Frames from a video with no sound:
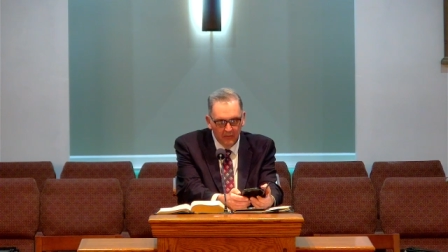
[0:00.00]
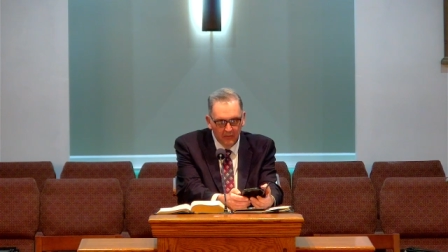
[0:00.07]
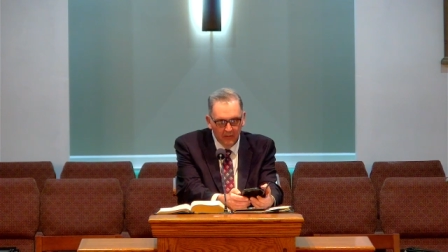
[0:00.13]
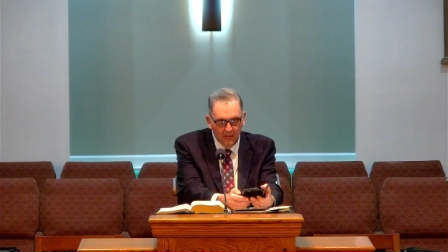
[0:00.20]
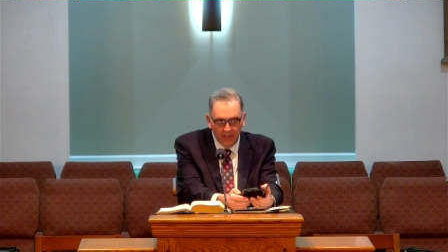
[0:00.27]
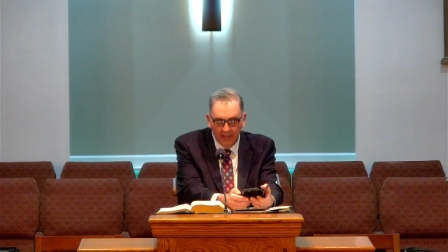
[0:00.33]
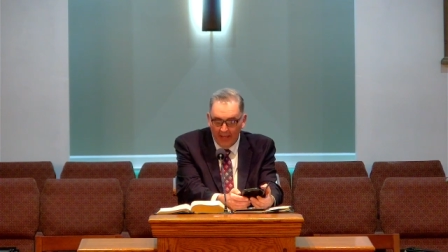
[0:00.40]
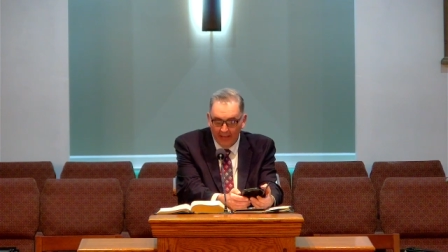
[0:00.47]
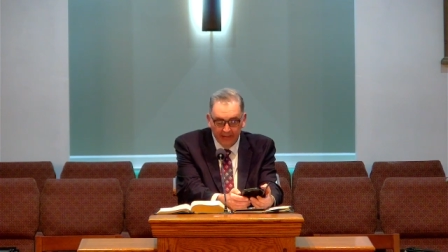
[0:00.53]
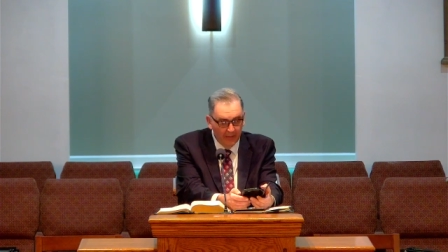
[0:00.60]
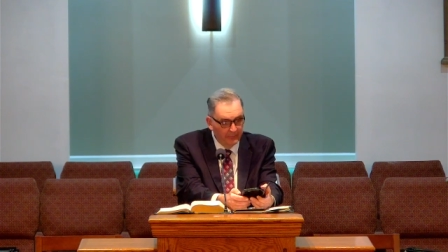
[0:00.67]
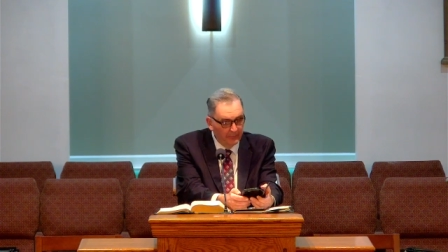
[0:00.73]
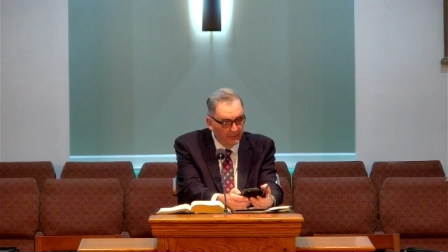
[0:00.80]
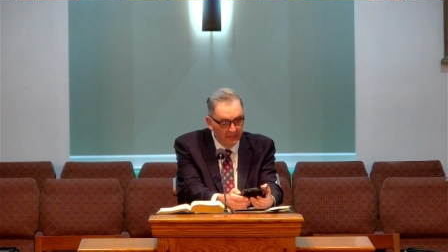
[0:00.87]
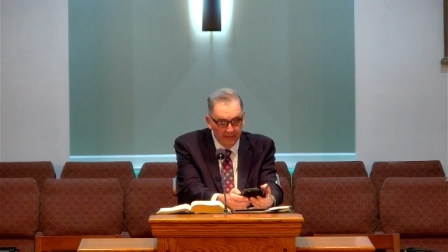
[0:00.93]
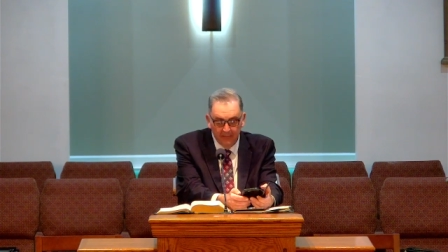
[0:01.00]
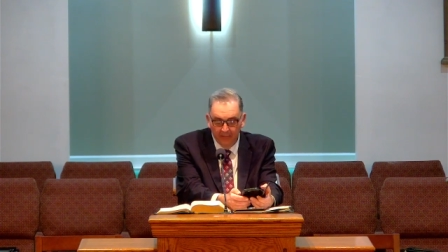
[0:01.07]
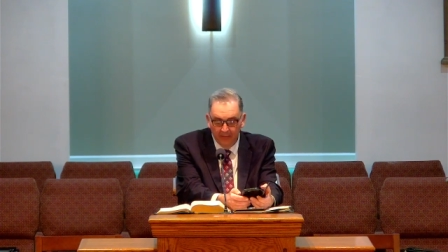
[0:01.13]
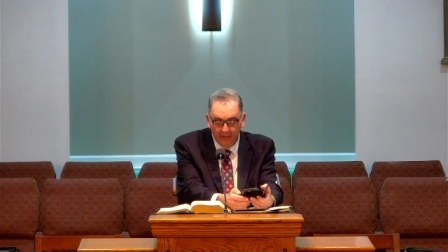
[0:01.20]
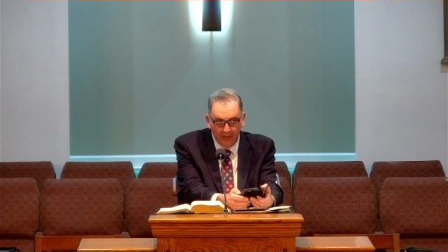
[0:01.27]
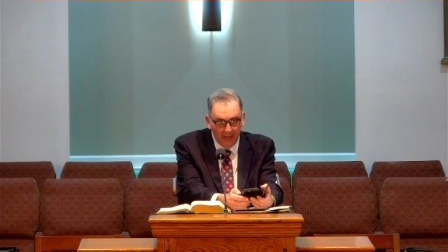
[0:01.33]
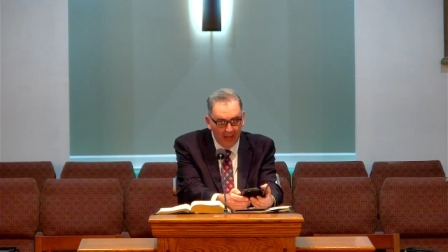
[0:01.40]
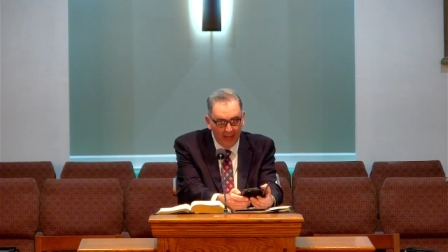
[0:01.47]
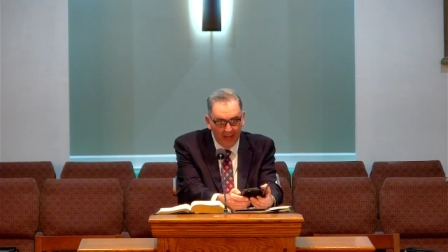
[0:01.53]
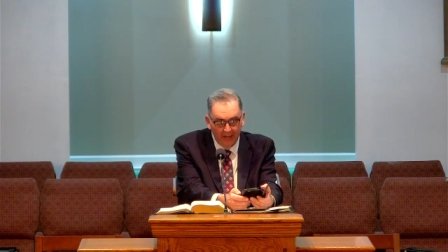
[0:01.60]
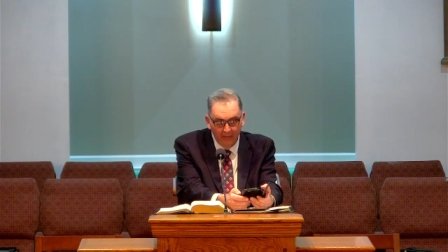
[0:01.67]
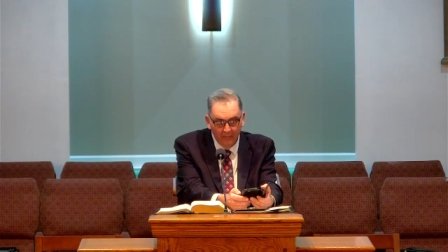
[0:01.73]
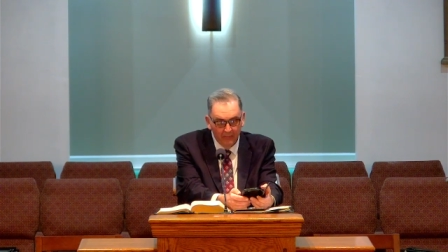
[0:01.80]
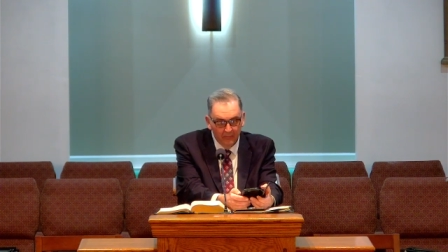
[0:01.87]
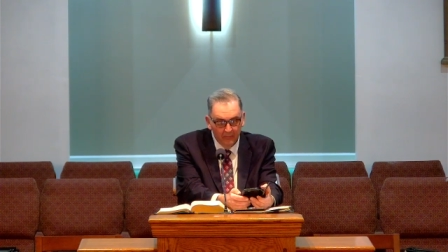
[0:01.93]
And I kept believing the lie,
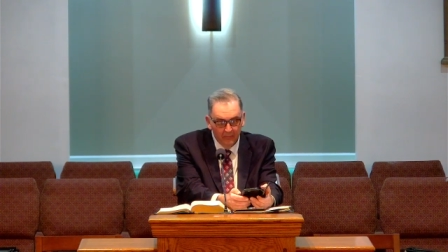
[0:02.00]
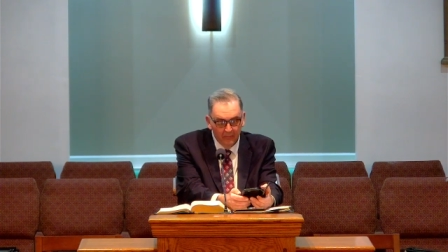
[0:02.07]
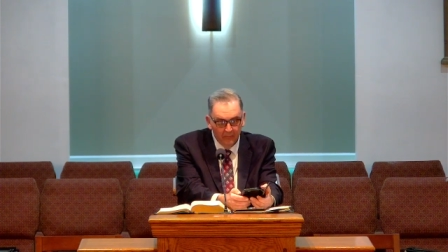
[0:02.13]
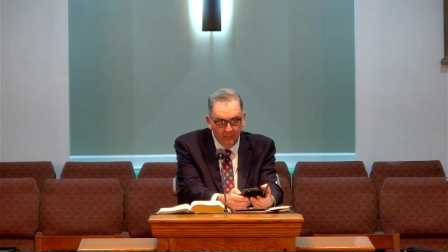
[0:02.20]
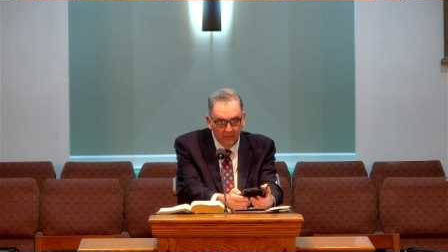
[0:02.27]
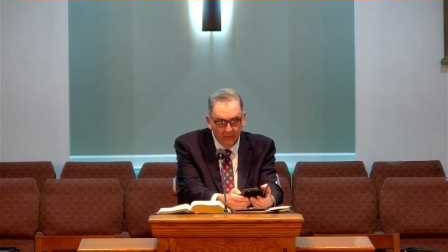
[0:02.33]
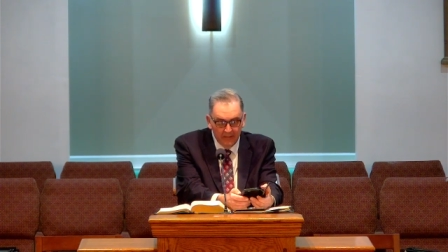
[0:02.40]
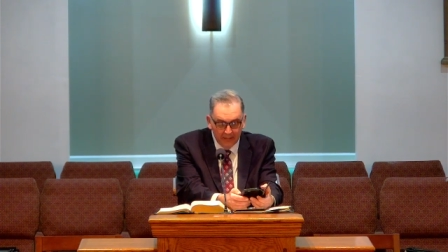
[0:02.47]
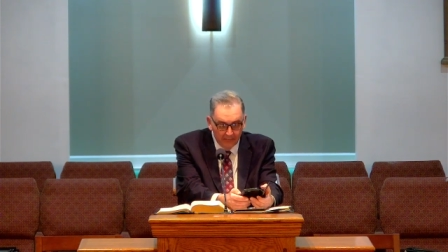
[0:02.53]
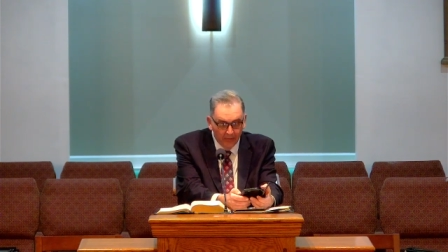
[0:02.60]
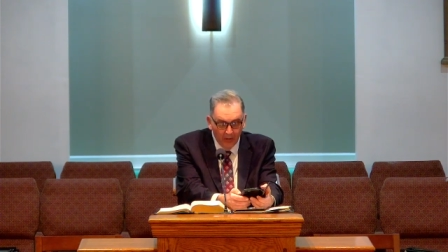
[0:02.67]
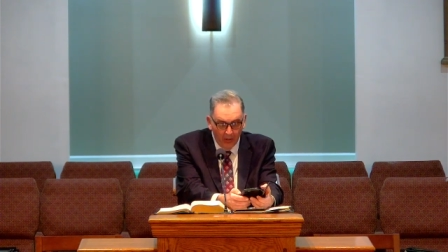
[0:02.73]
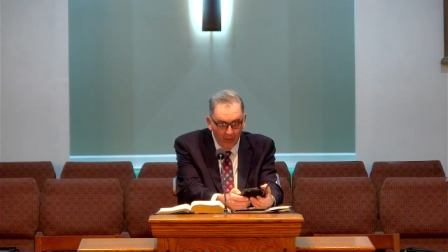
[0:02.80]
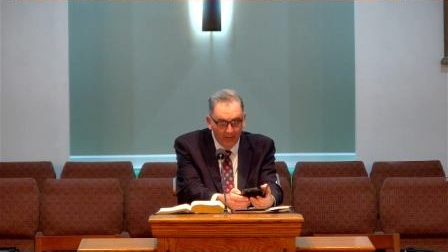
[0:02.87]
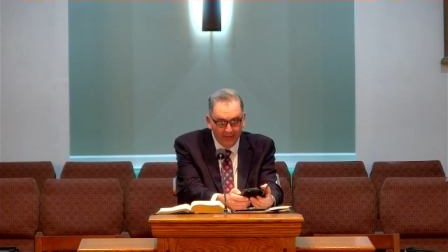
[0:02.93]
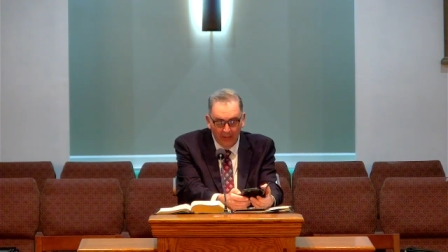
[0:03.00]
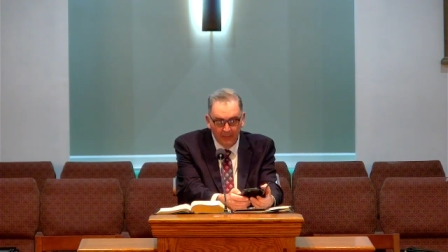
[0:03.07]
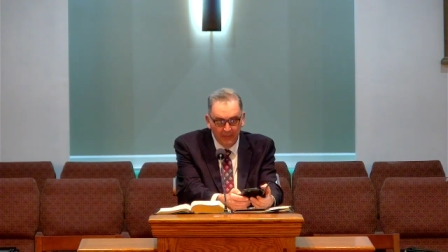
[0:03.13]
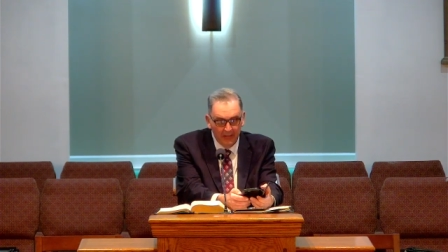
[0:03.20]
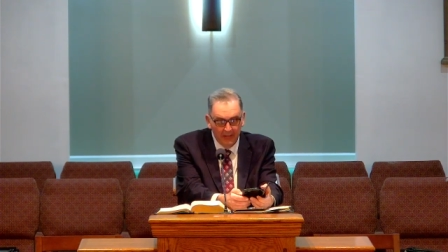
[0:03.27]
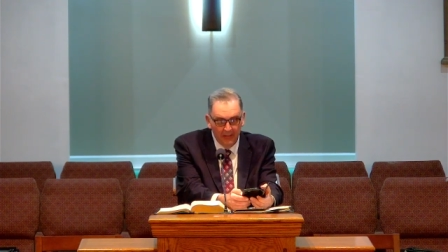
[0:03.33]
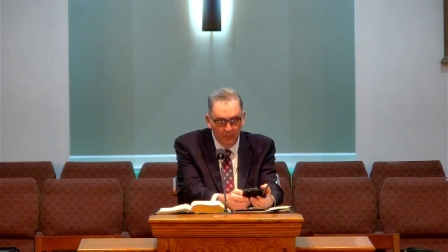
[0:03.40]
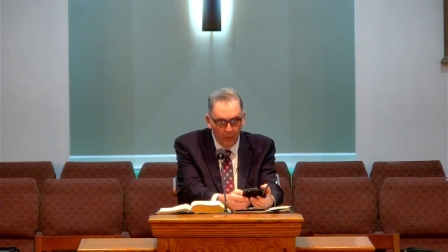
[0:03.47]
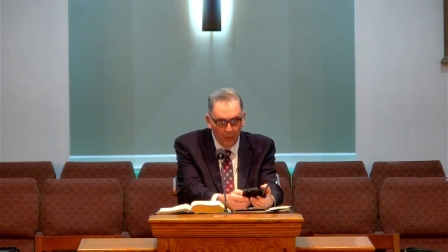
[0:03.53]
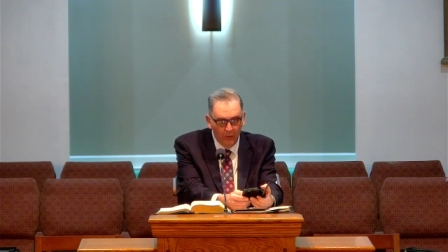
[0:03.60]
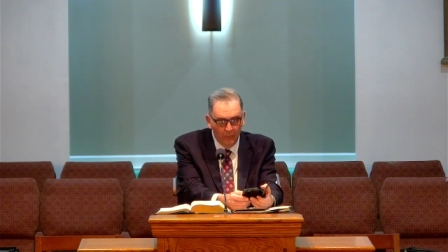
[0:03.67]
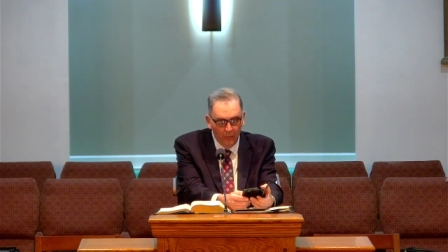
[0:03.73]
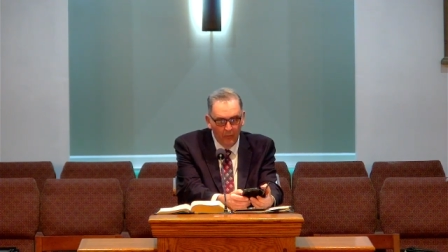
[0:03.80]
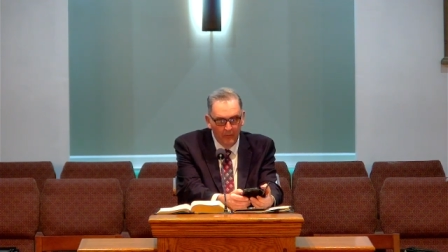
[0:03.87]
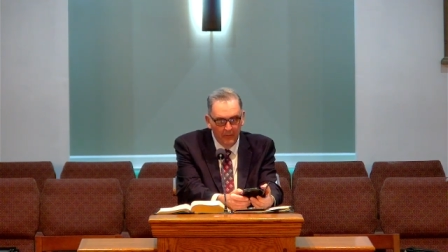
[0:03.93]
even though I kept getting more and
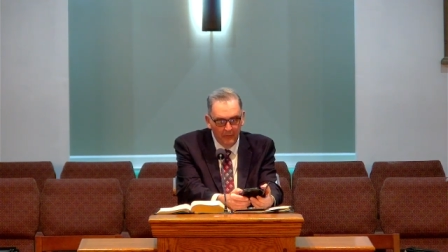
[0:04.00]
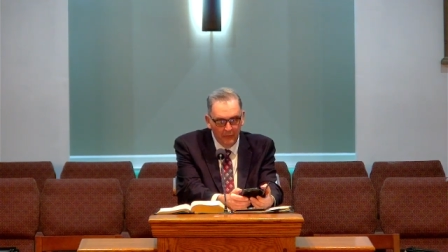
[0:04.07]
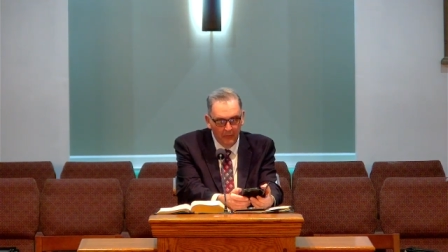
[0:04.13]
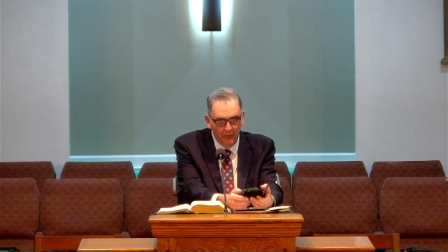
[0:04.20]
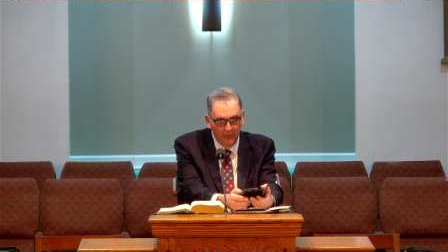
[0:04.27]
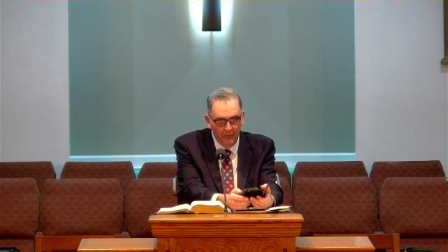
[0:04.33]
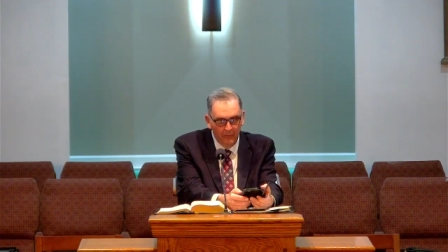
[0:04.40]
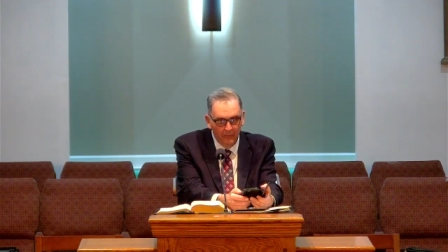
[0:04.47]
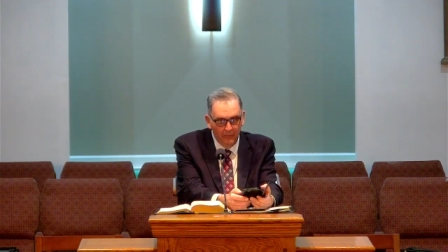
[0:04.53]
more miserable.